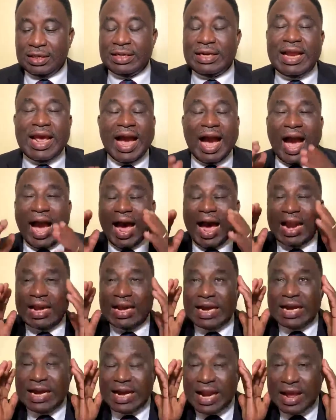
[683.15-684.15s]
They are
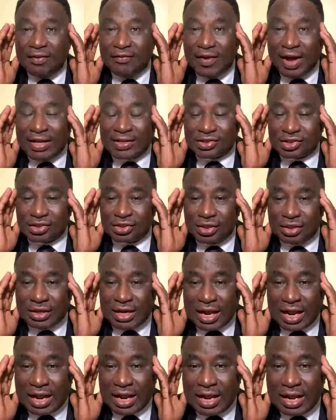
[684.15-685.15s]
never
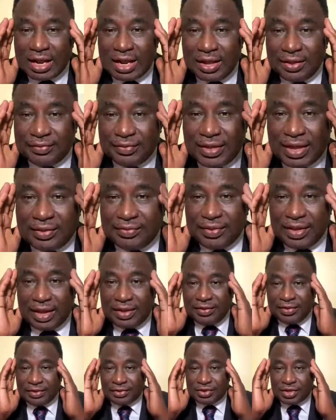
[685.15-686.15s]

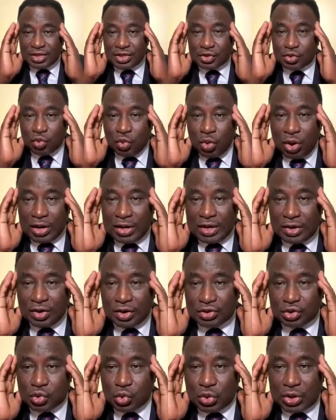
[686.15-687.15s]
is warning
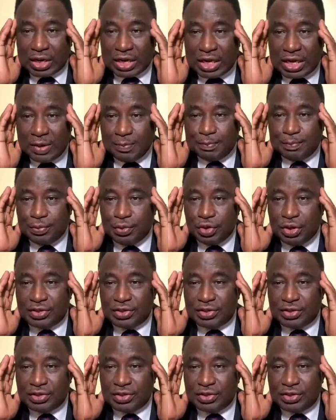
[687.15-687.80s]
us to keep,